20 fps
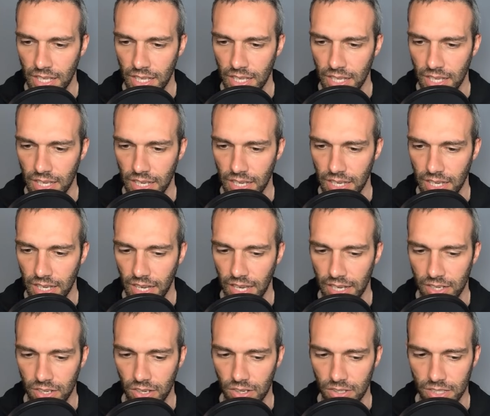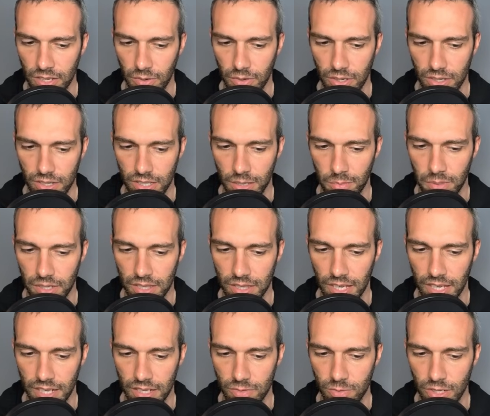I called out early being
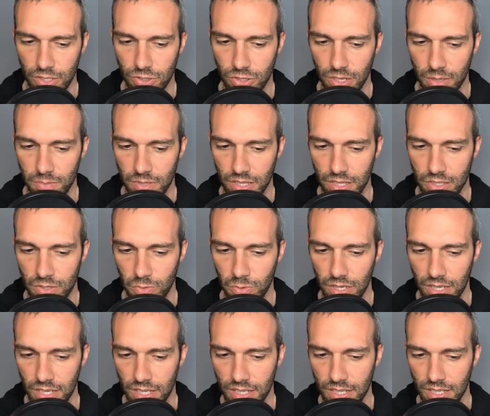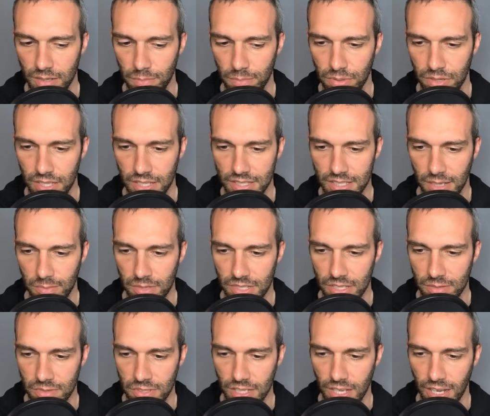like, Retro Cup's on this week, please send me
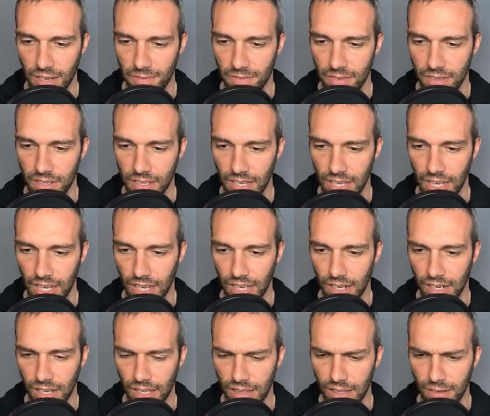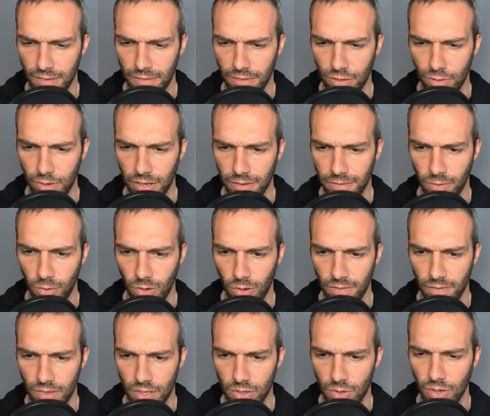some stuff. And I think 3 or 4
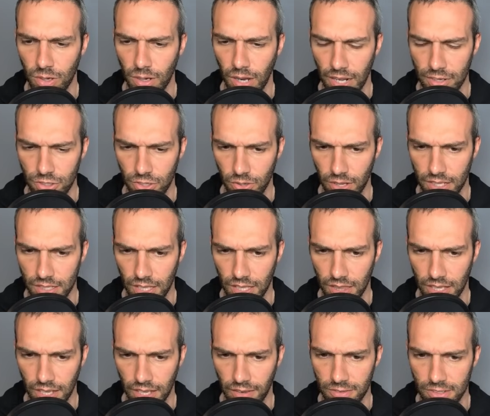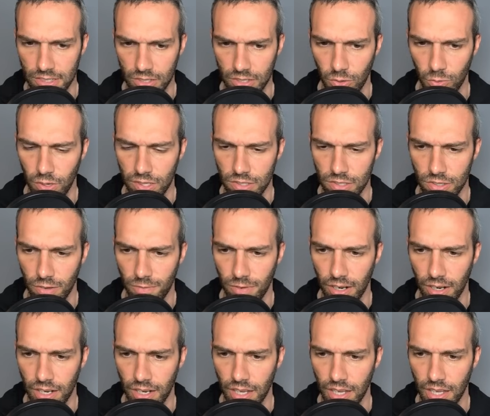of you, I showcased I think every single one so
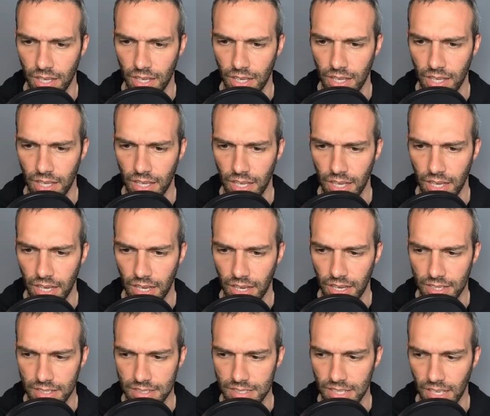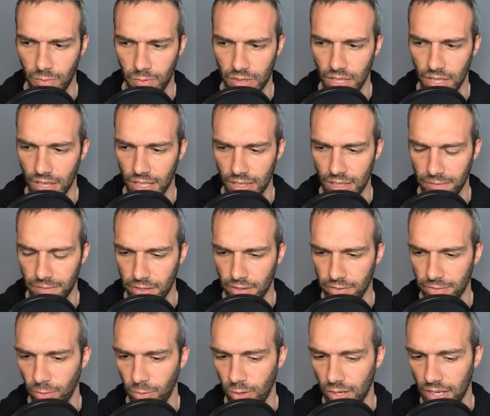far, sent within like the first
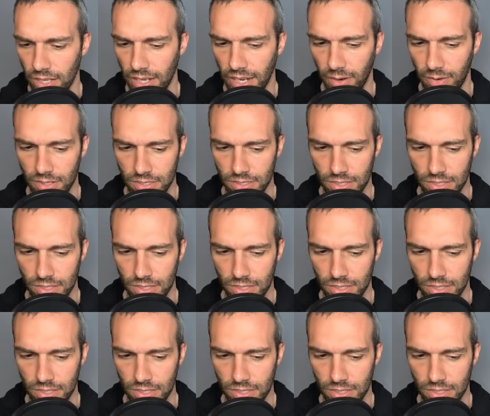48 hours.